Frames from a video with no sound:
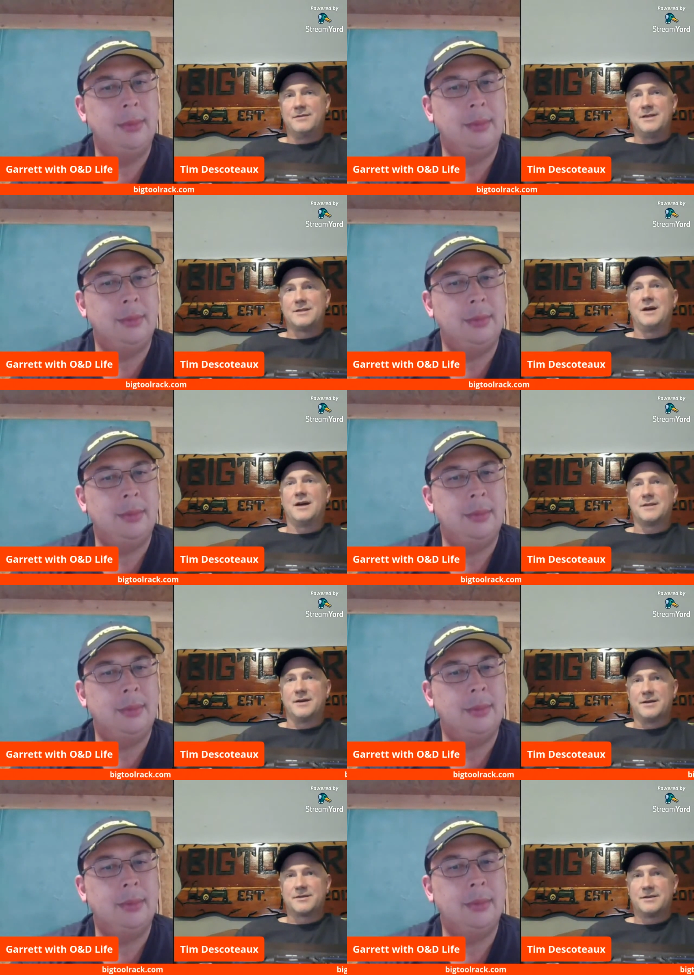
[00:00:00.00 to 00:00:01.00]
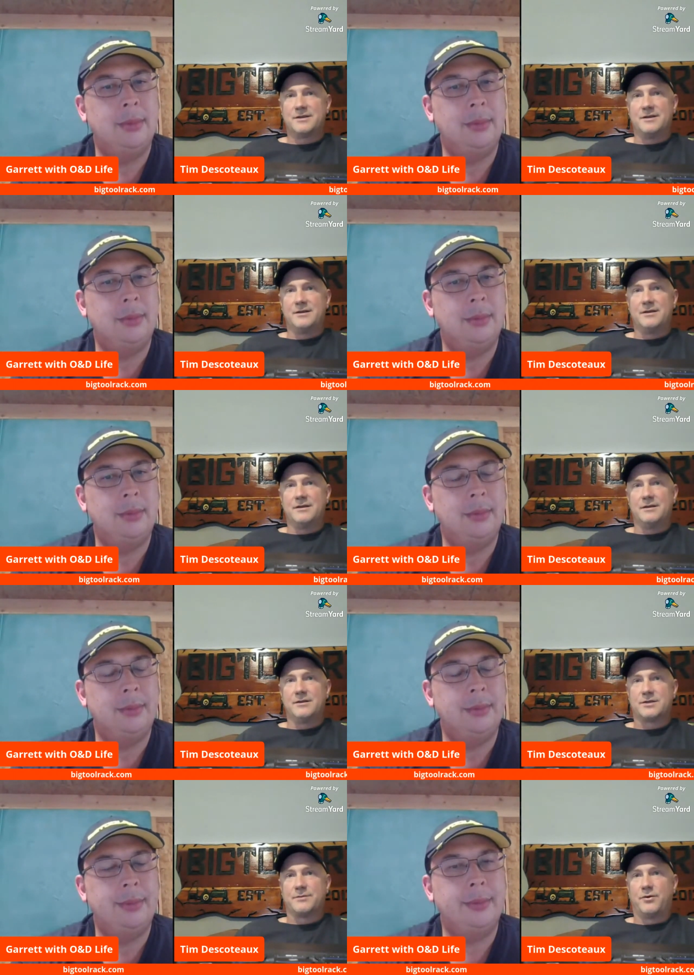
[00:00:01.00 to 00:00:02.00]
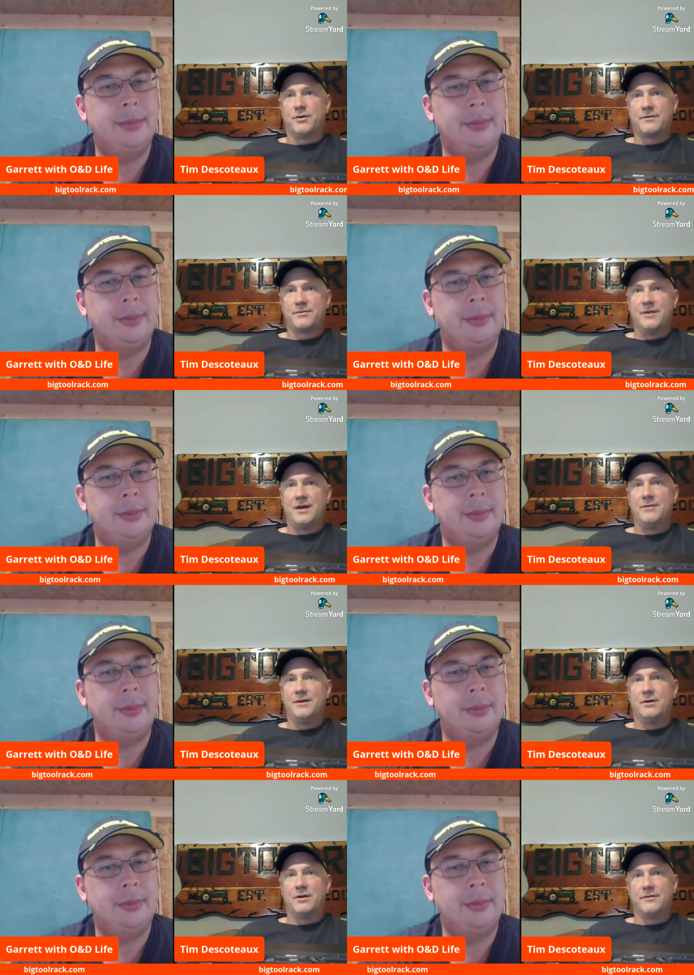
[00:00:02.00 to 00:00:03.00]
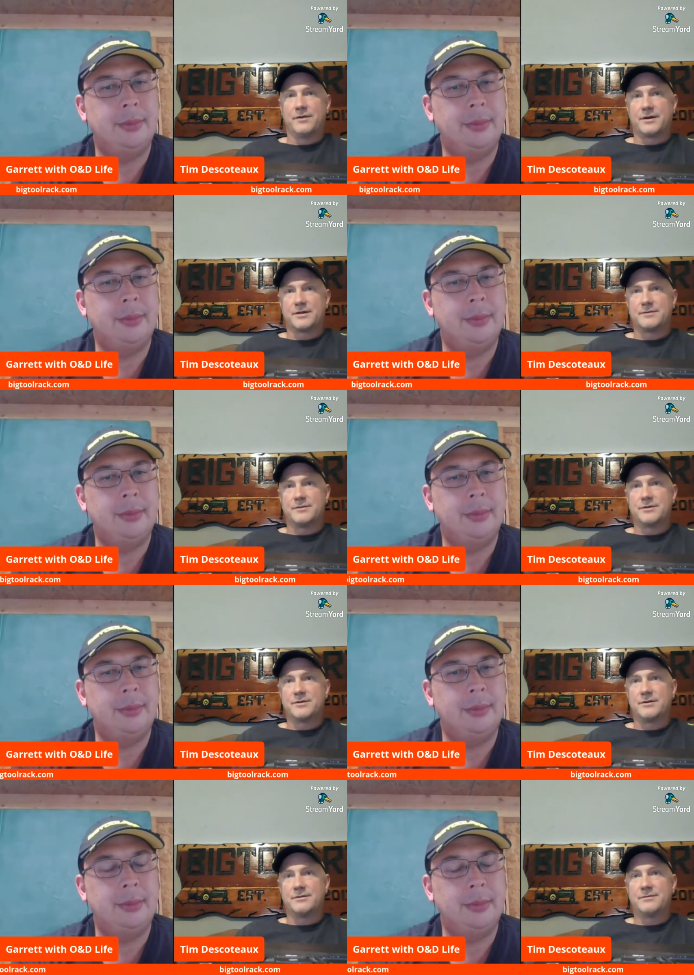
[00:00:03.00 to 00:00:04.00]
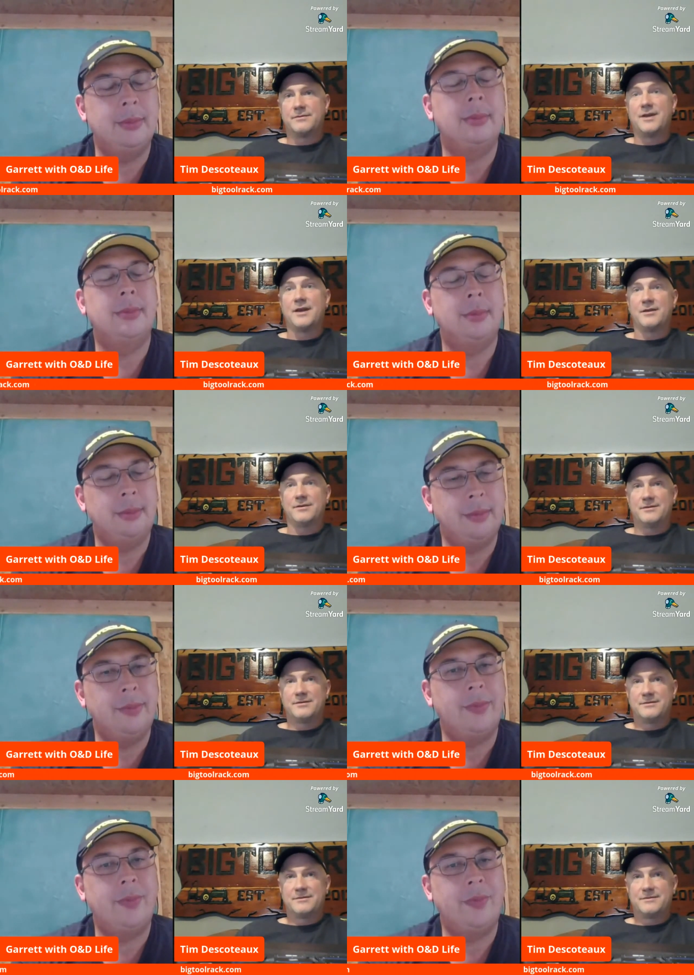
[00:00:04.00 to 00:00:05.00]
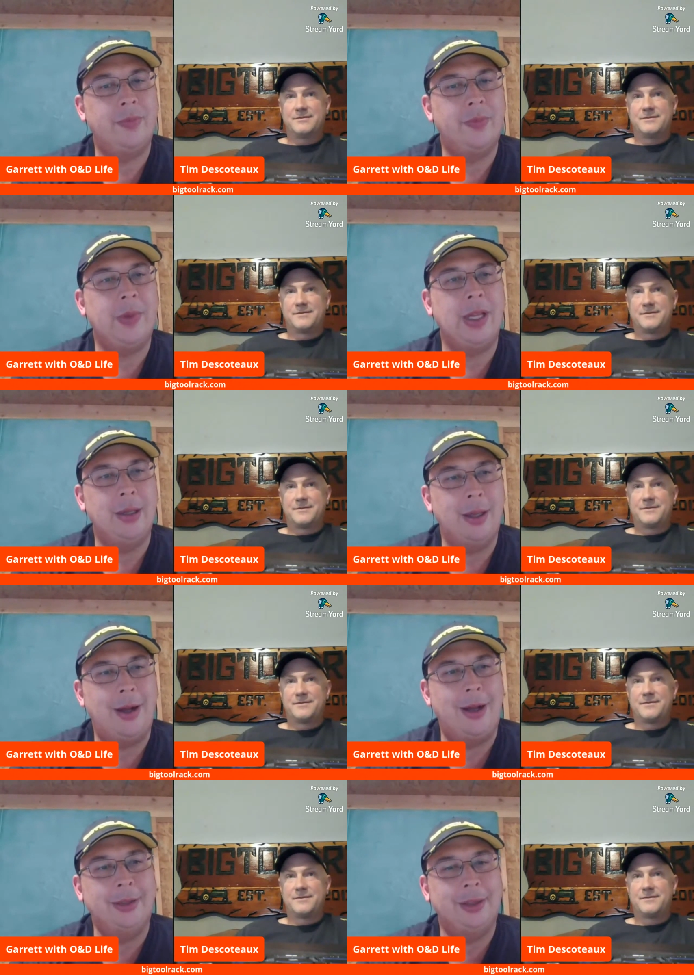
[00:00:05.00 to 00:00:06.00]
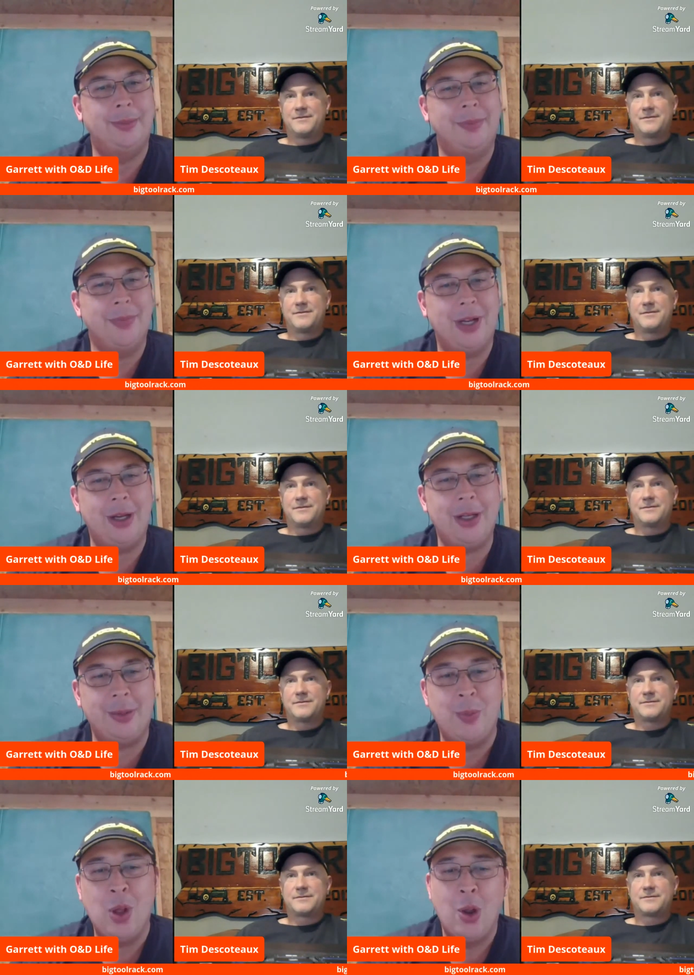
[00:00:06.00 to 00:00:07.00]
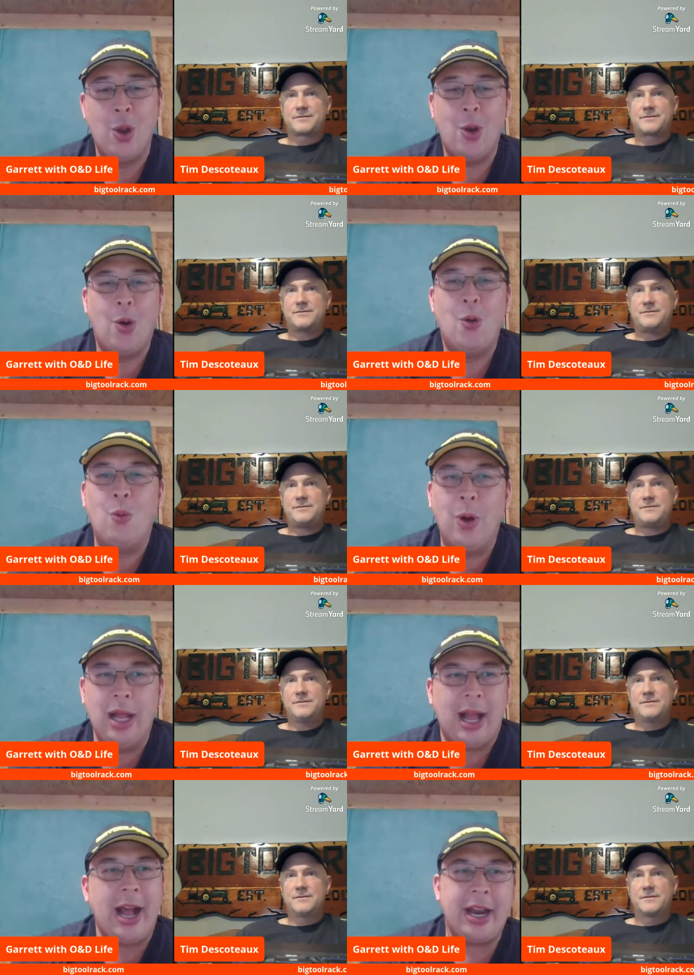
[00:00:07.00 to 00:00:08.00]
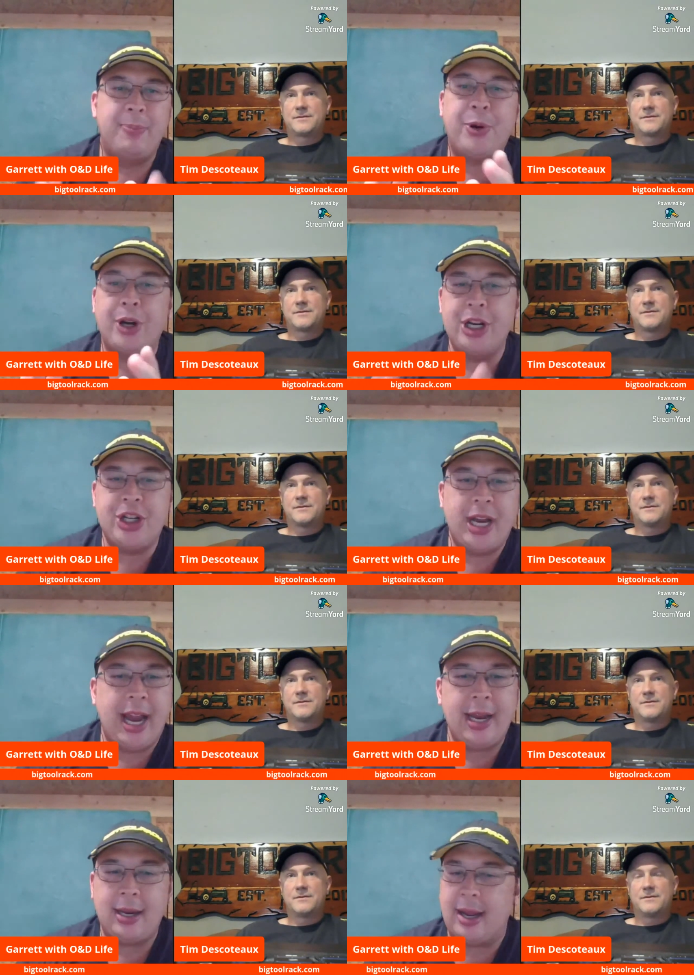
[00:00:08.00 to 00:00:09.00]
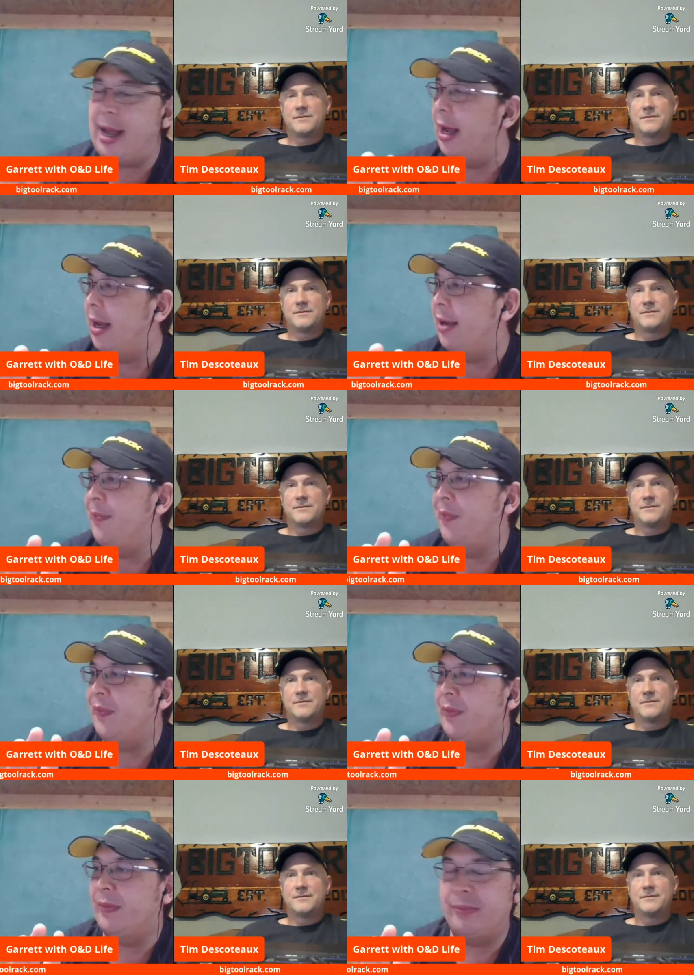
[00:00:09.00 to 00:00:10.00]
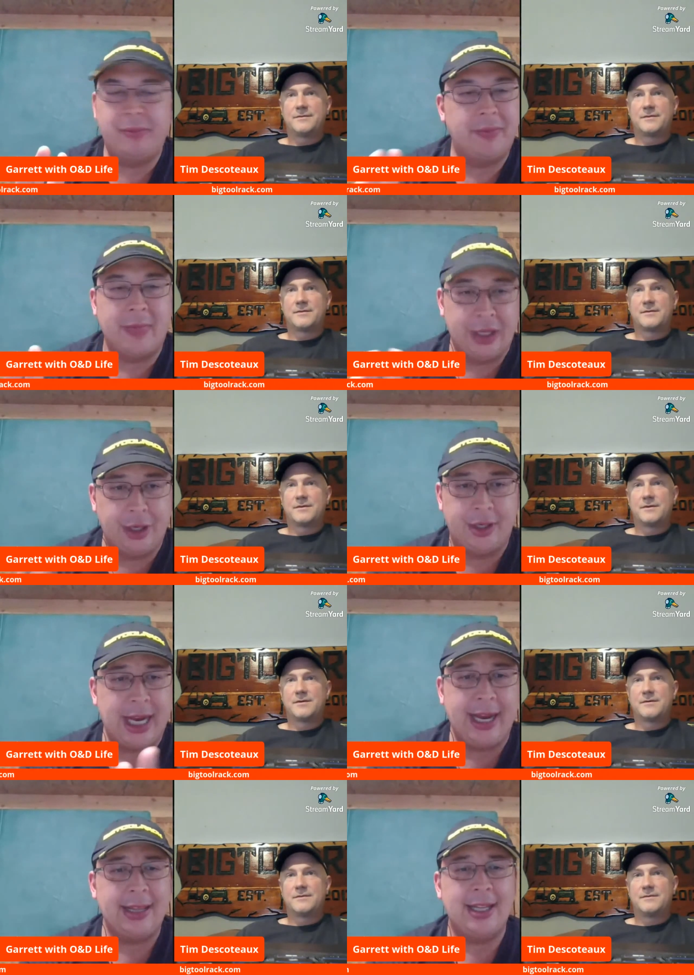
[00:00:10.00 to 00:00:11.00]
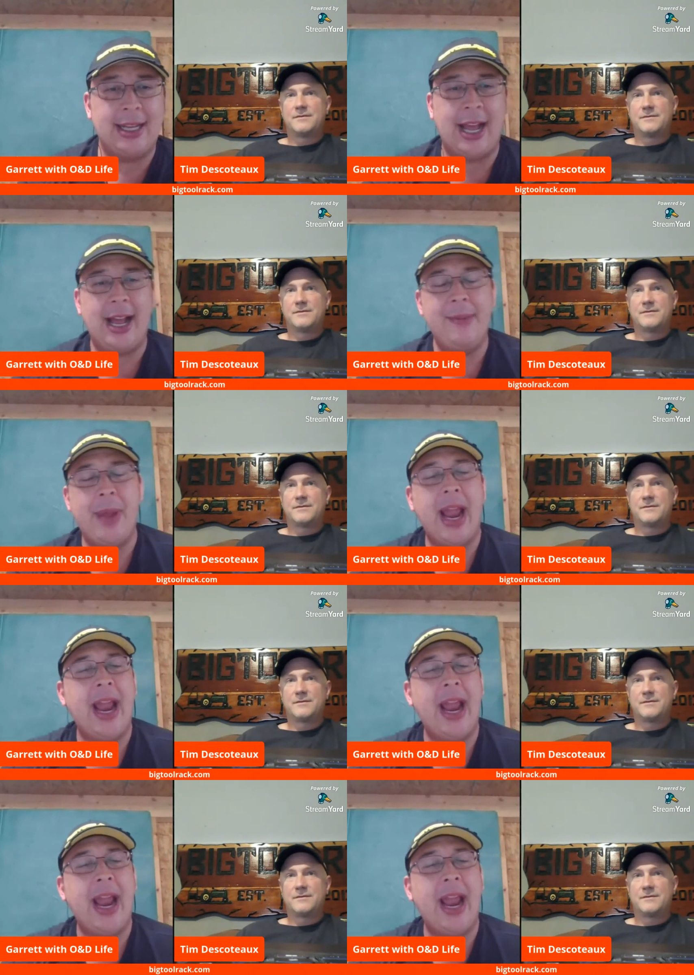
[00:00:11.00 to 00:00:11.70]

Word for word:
Speaker 1: it means a lot to us and, and, the support from them and all of our customers. So thank you.
Speaker 2: Awesome, awesome. Well, I appreciate uh, you taking the time,